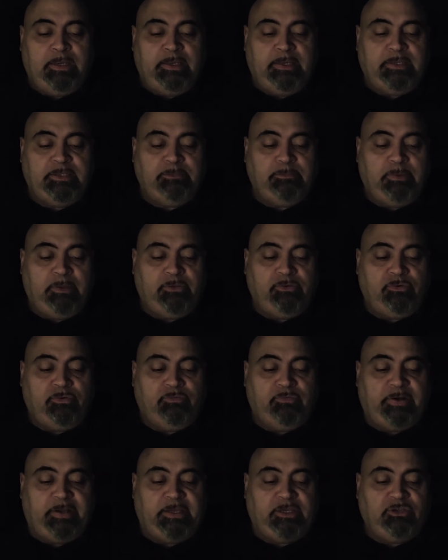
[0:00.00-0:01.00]
His mother
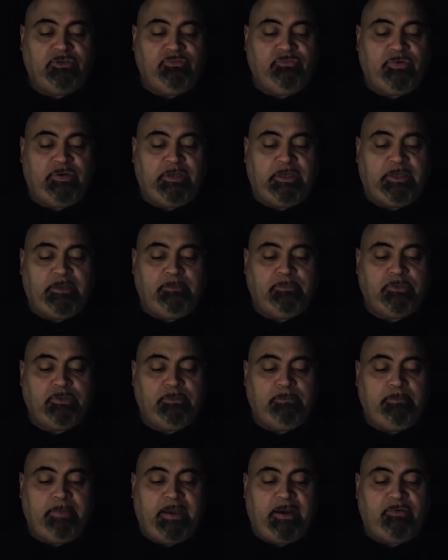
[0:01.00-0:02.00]
arranged for him
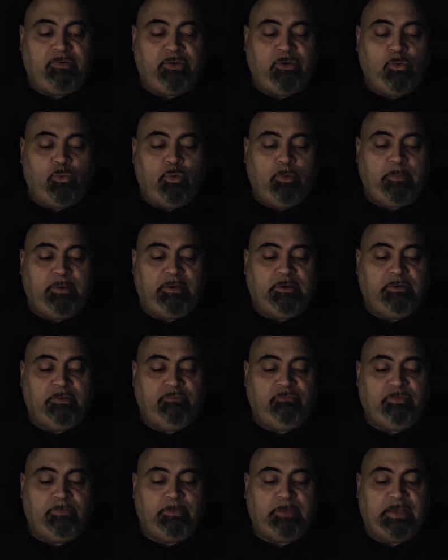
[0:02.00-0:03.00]
to marry a woman
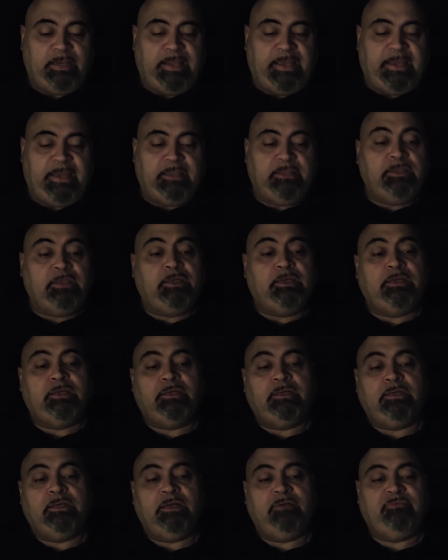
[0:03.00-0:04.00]
from the land
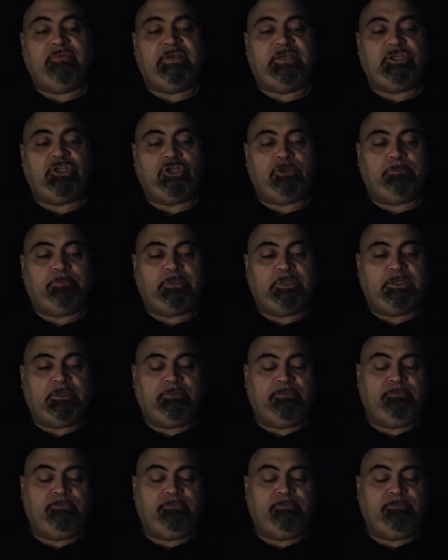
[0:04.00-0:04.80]
of Egypt.